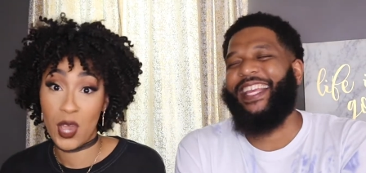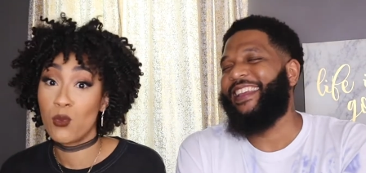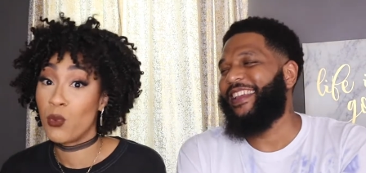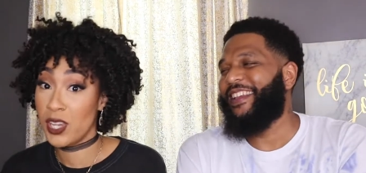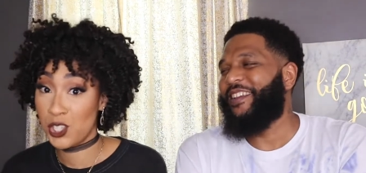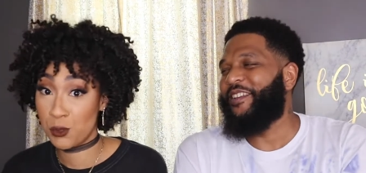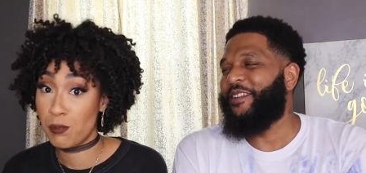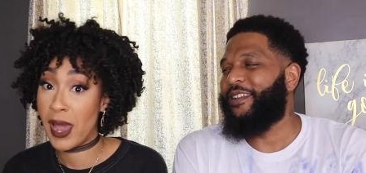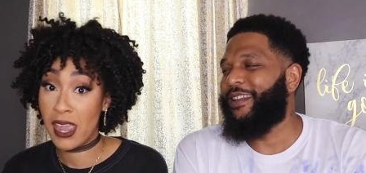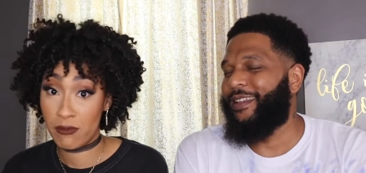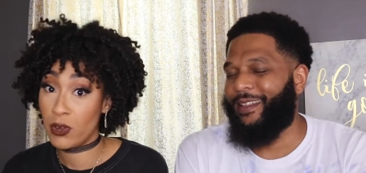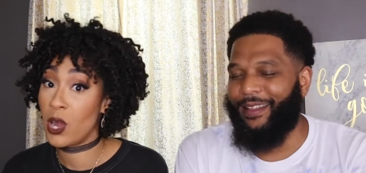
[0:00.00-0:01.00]
Speaker 1: and Wish
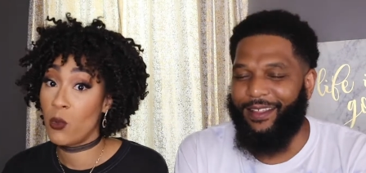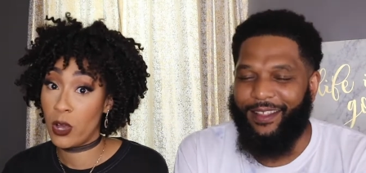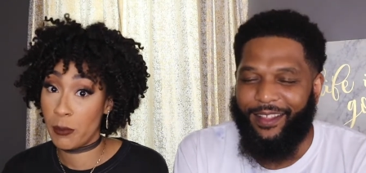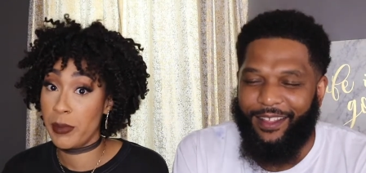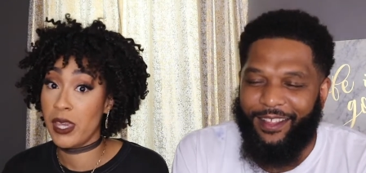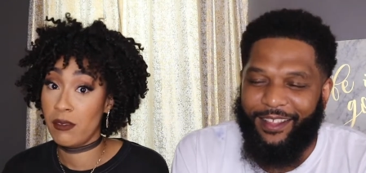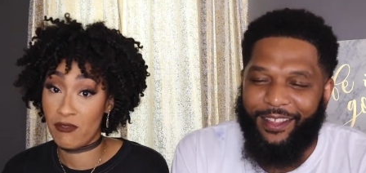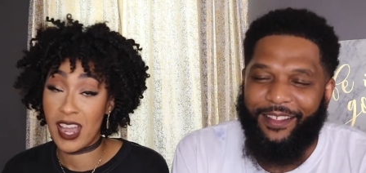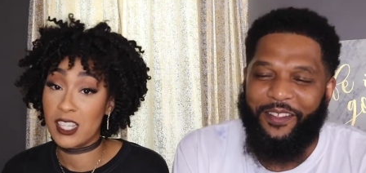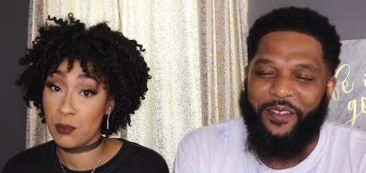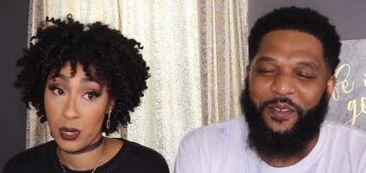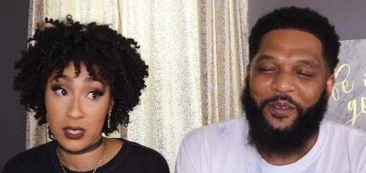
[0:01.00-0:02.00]
might very well be
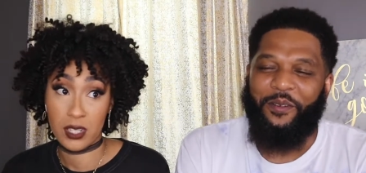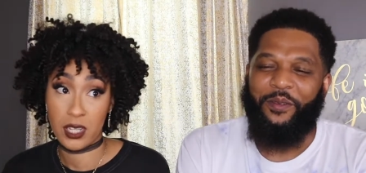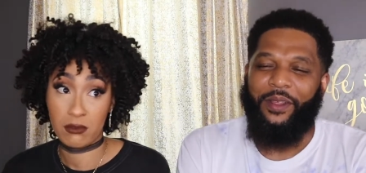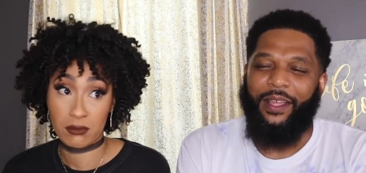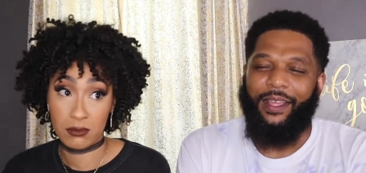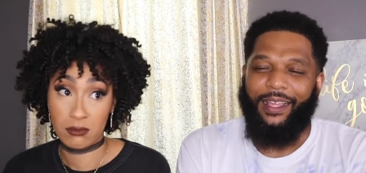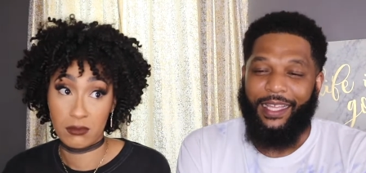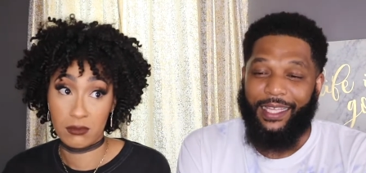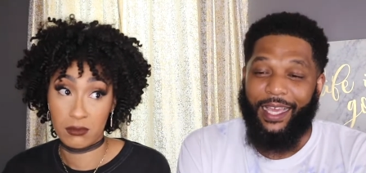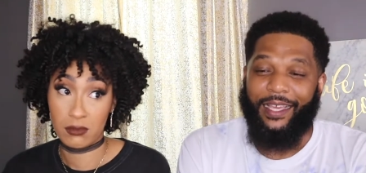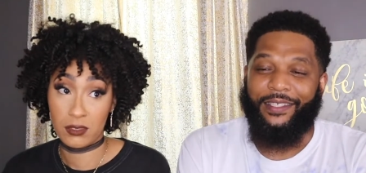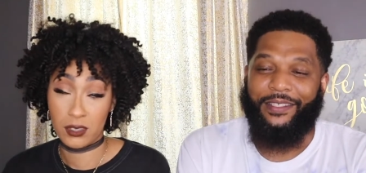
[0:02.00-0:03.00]
vice president.
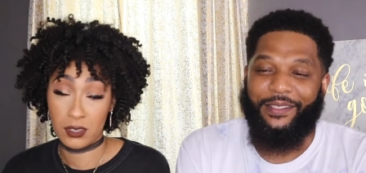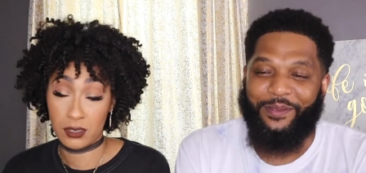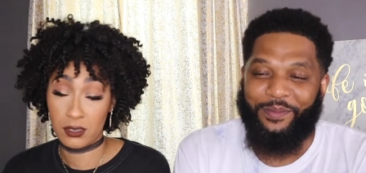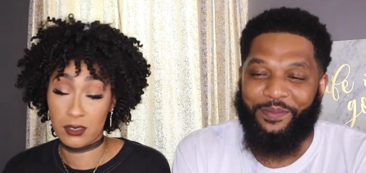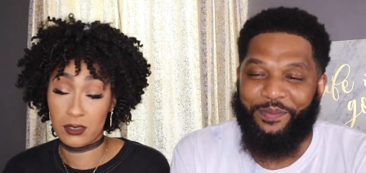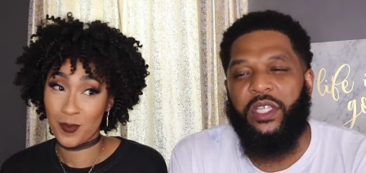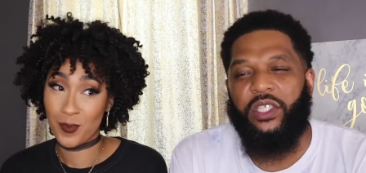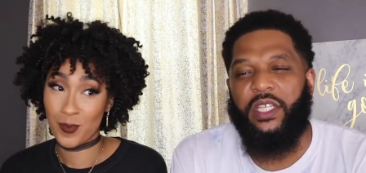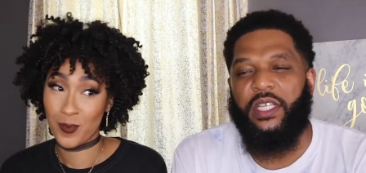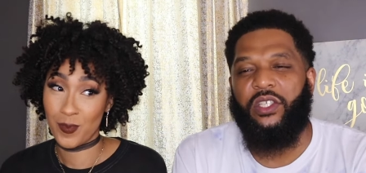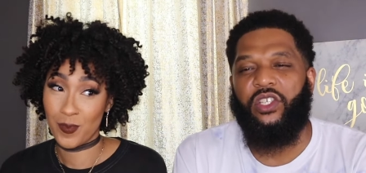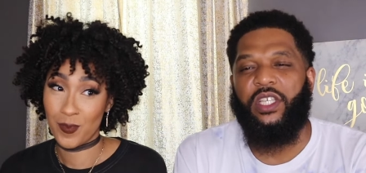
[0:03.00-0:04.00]
Speaker 2: Yes.
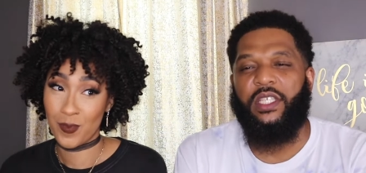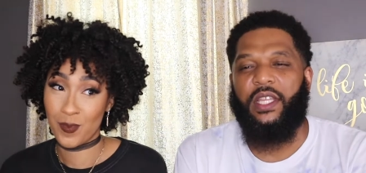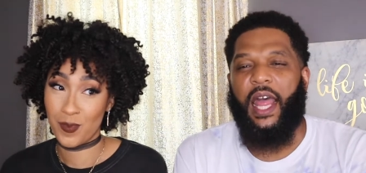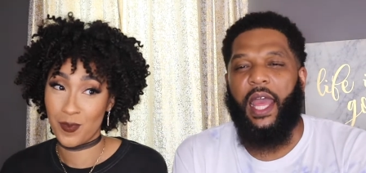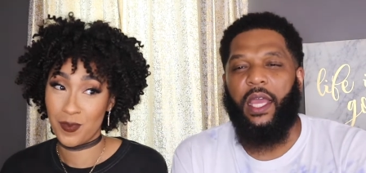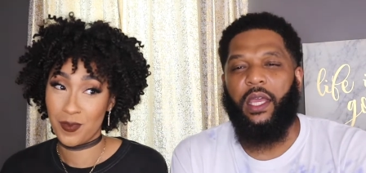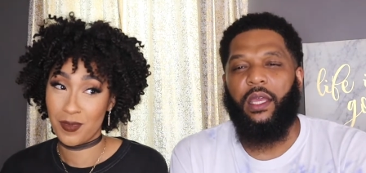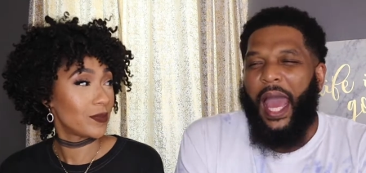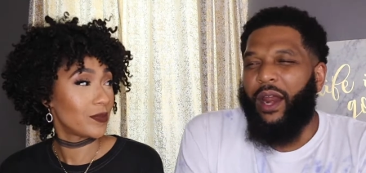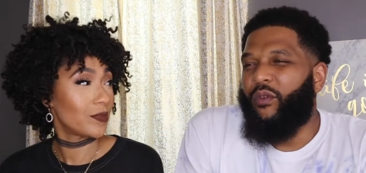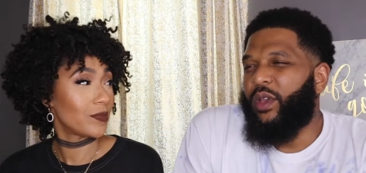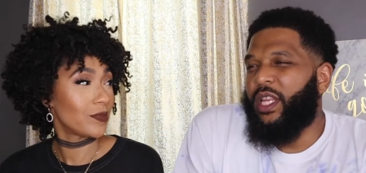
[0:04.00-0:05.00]
Wishy is just like,
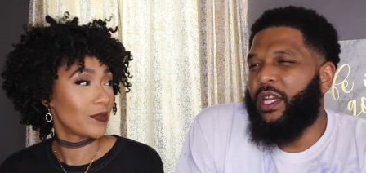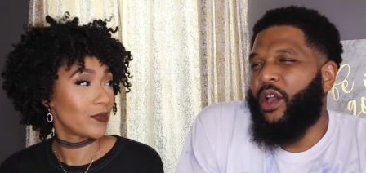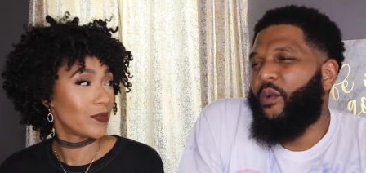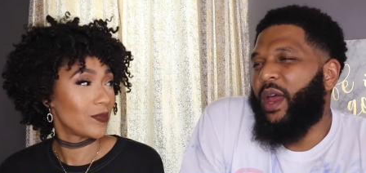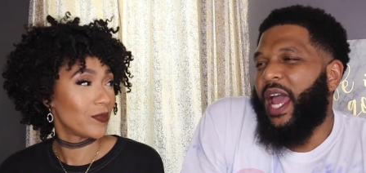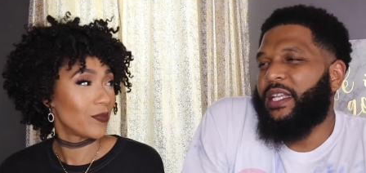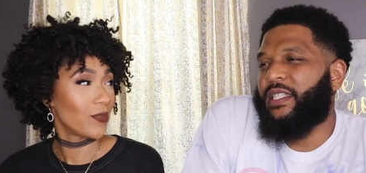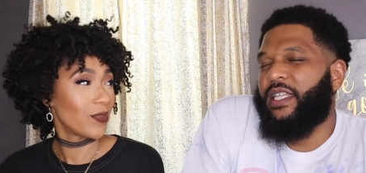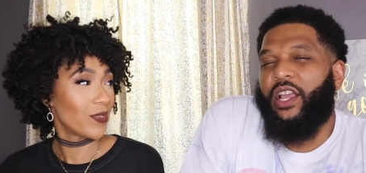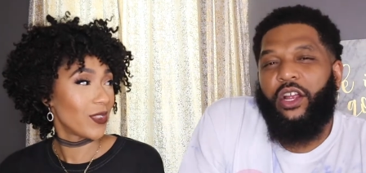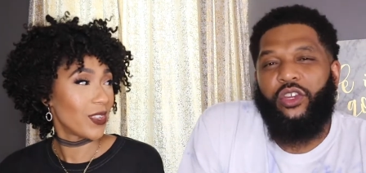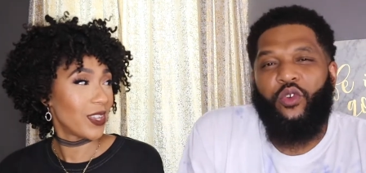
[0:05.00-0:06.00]
I don't really know what I
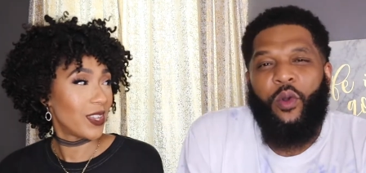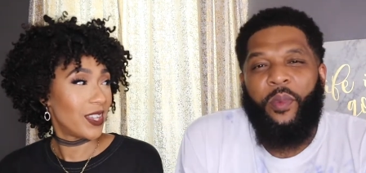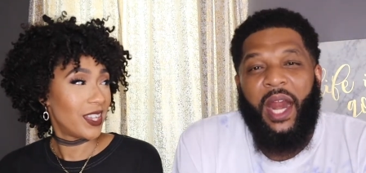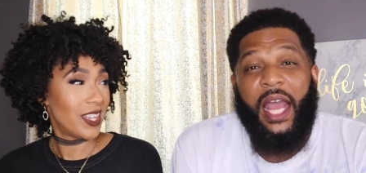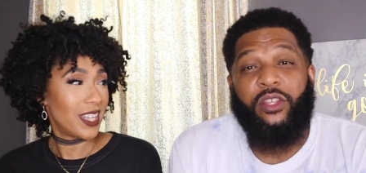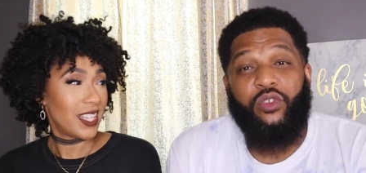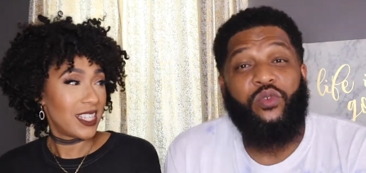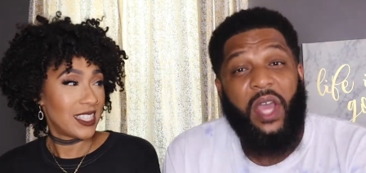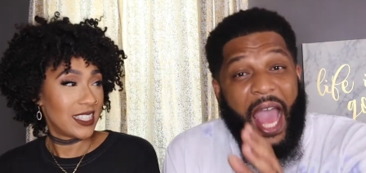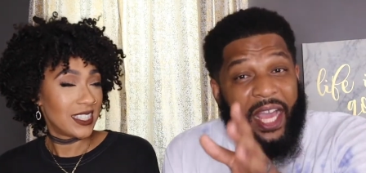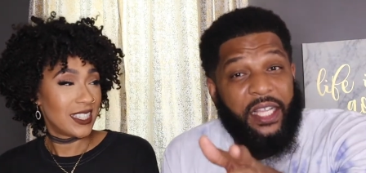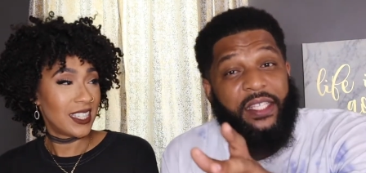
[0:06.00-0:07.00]
see her doing, but I
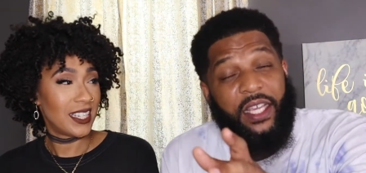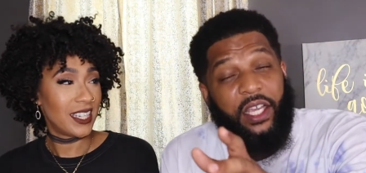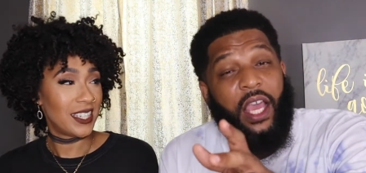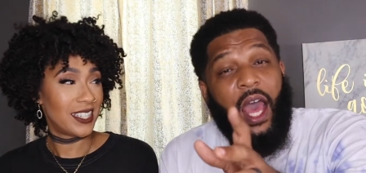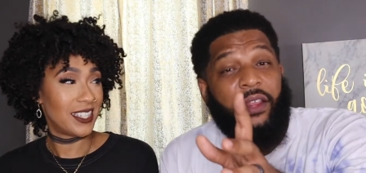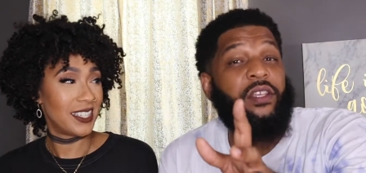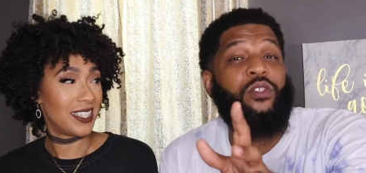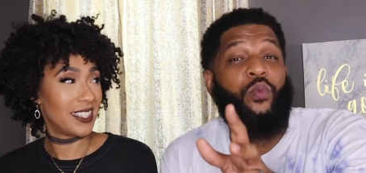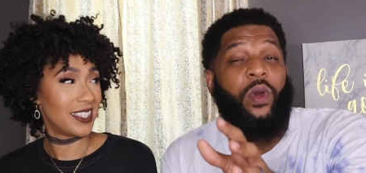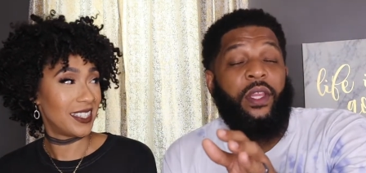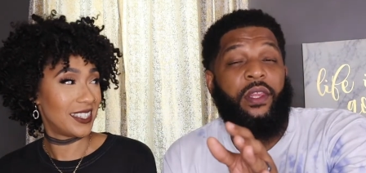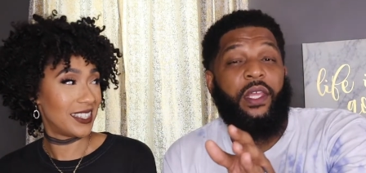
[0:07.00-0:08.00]
do, I can tell y'all this
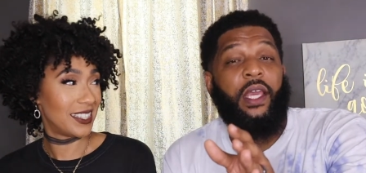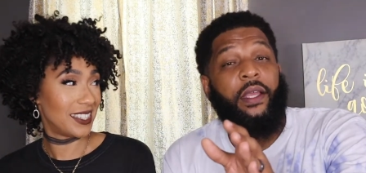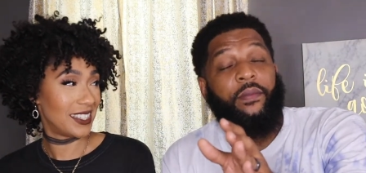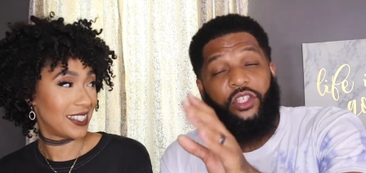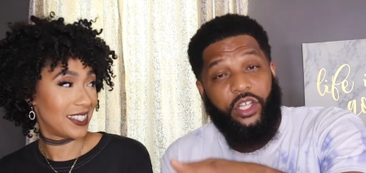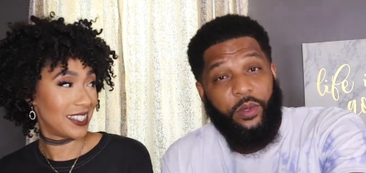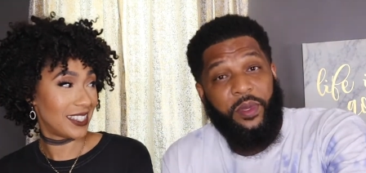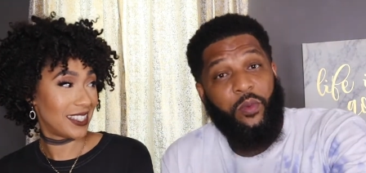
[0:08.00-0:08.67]
one thing. She'll